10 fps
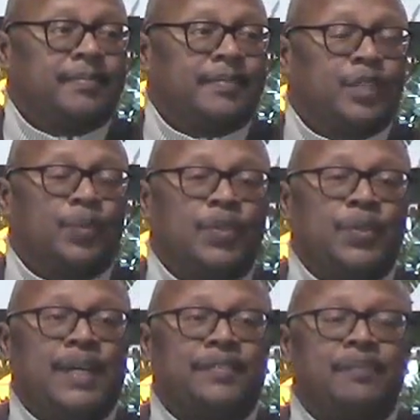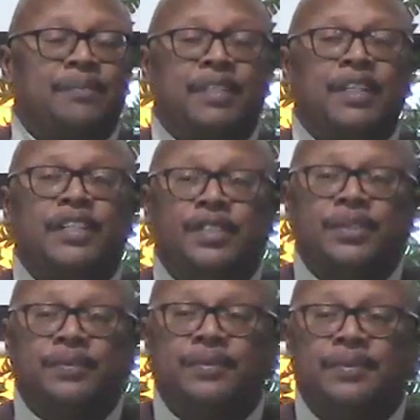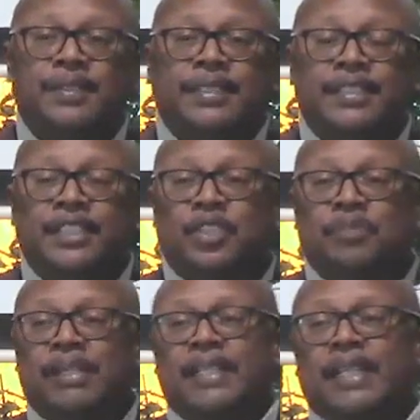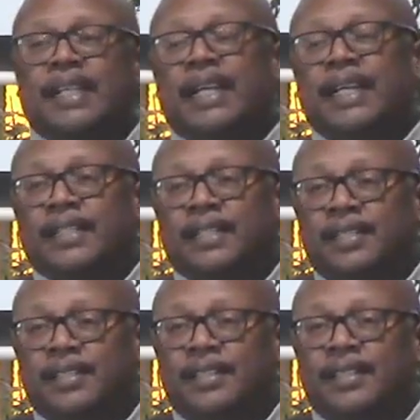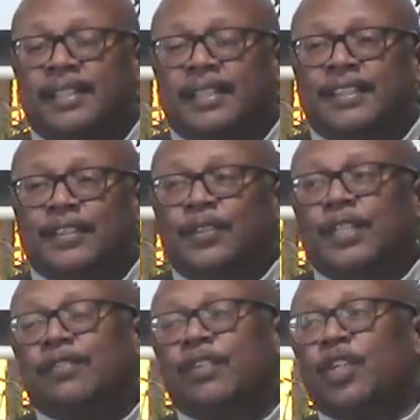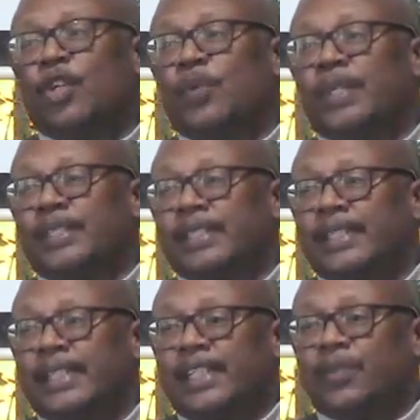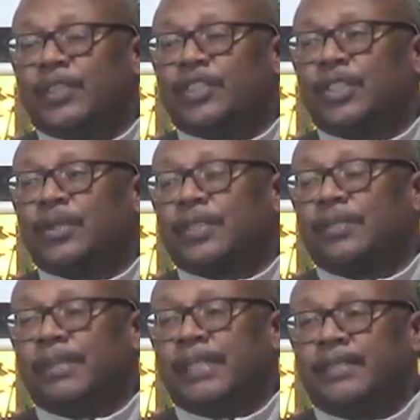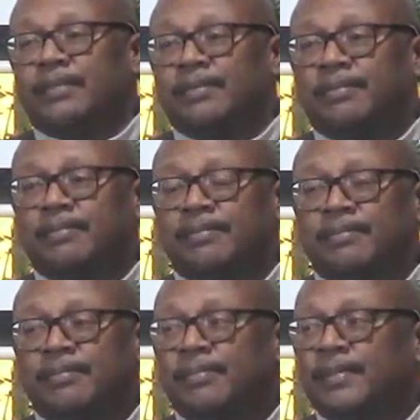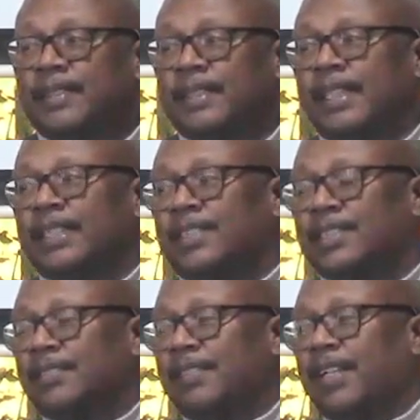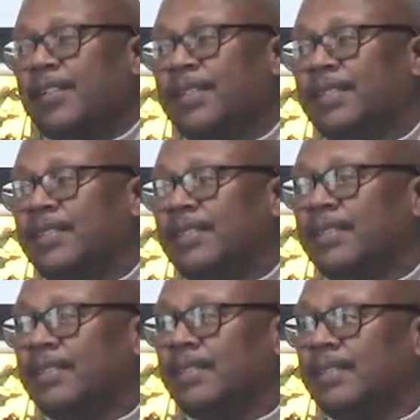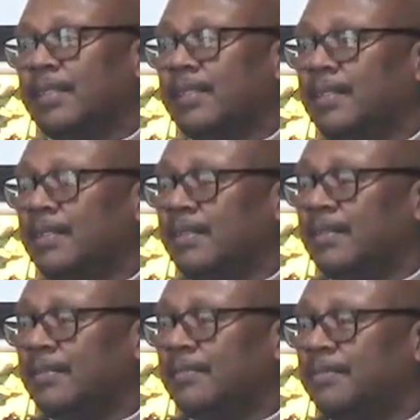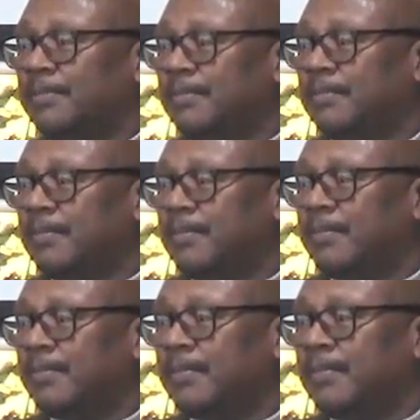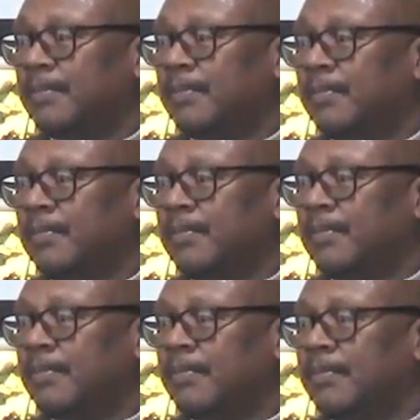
So when you have something on you that you may not like, you never know what the end result could be. Yes, Sister Valerie. Oh, I was going to say that sometimes